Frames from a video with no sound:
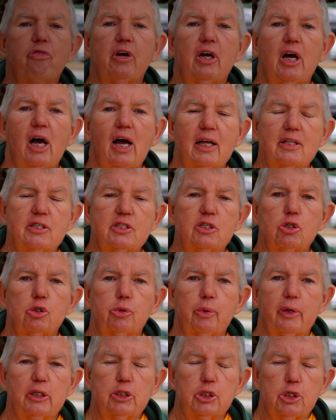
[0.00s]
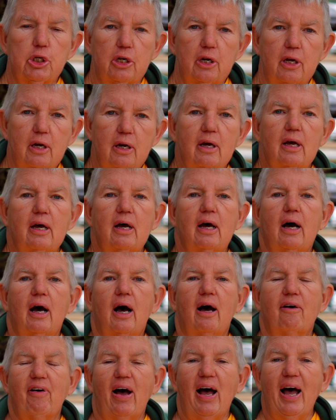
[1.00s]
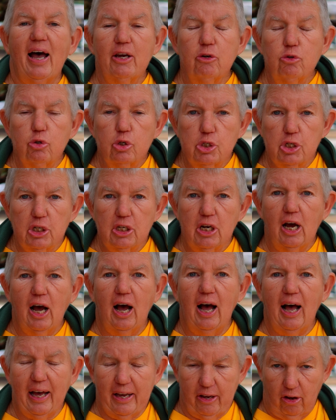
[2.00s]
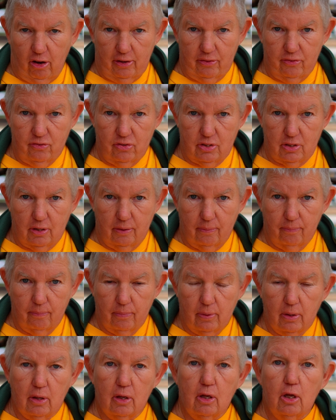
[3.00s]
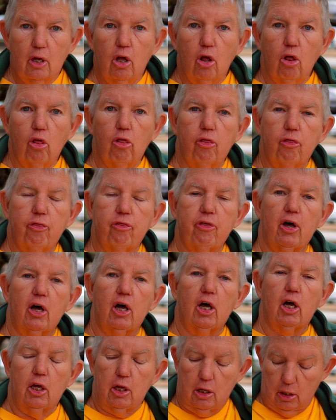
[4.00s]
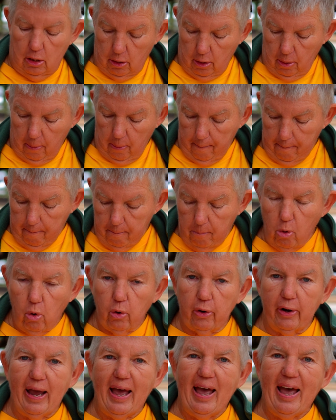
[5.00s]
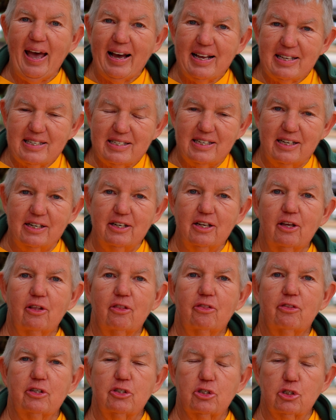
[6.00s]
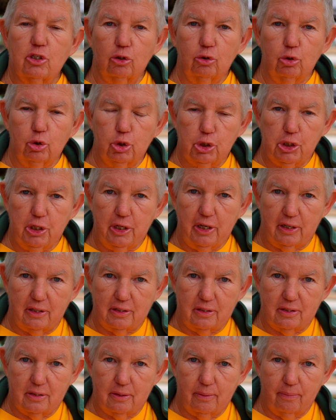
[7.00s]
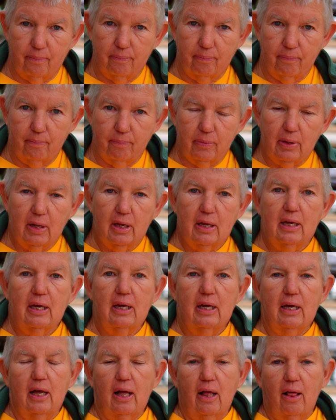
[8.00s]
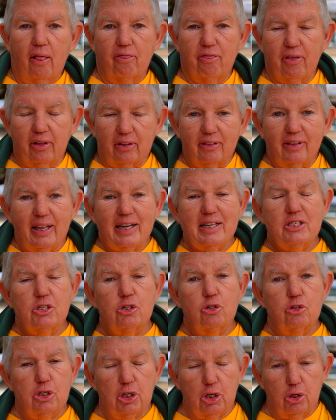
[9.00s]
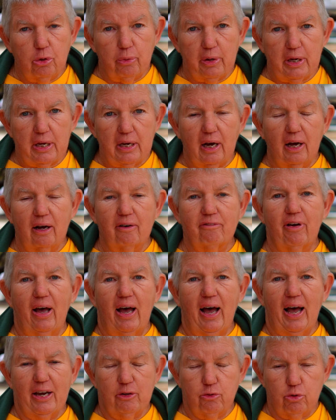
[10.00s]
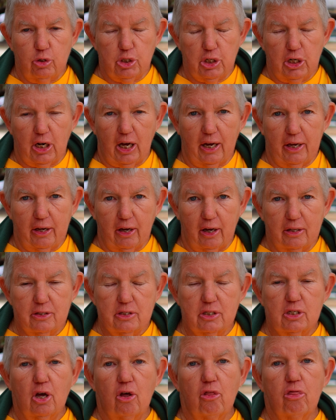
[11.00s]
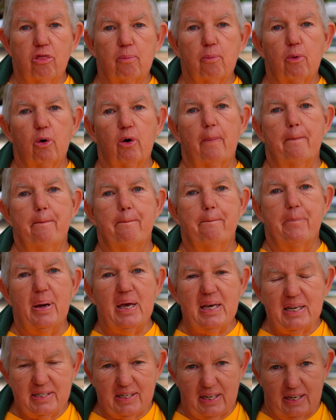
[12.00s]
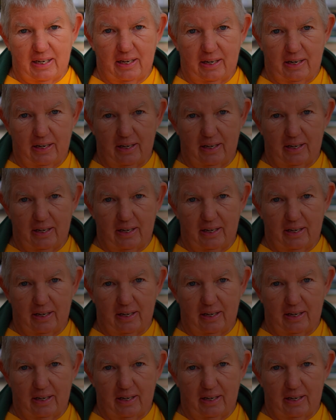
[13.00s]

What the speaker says: the concentration of hydrogen ions, the more acid the solution is. The lesser degree of hydrogen ions, the more basic it